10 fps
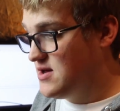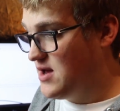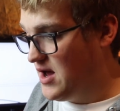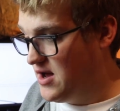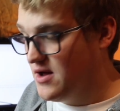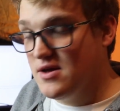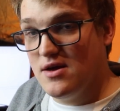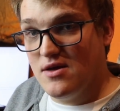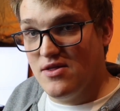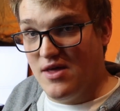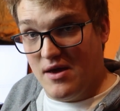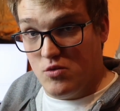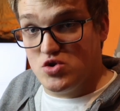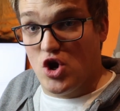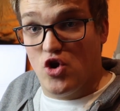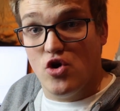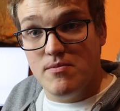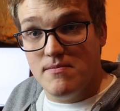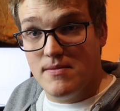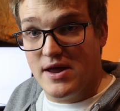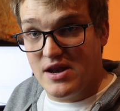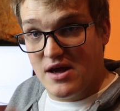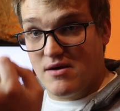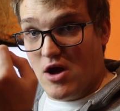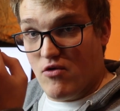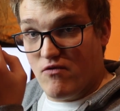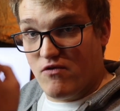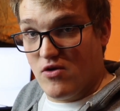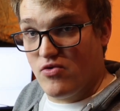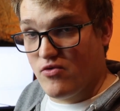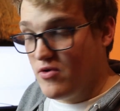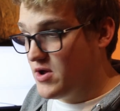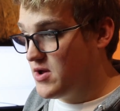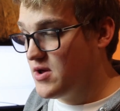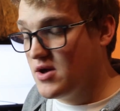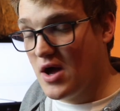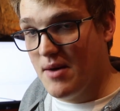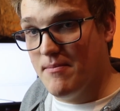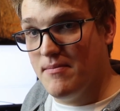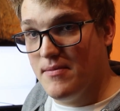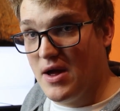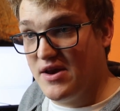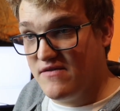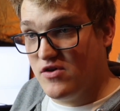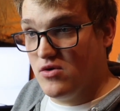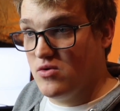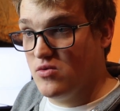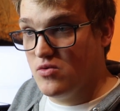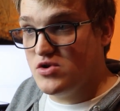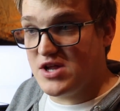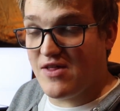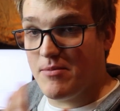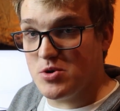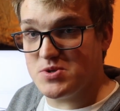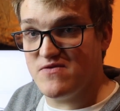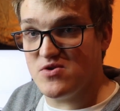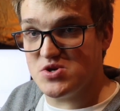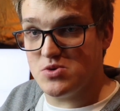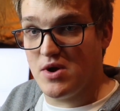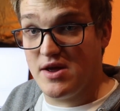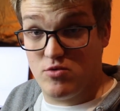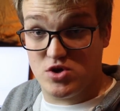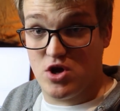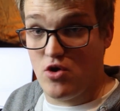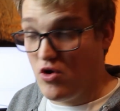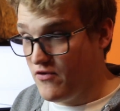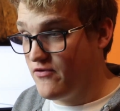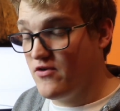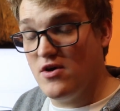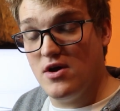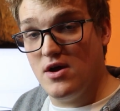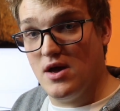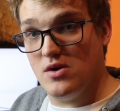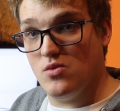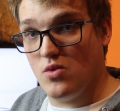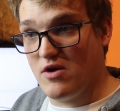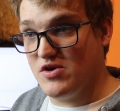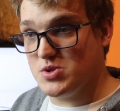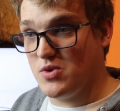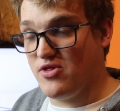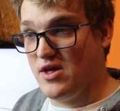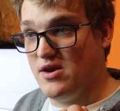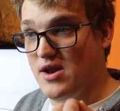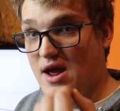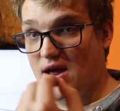it will turn on and let current flow through it. And if you take the positive voltage away, it will turn off. Whereas with an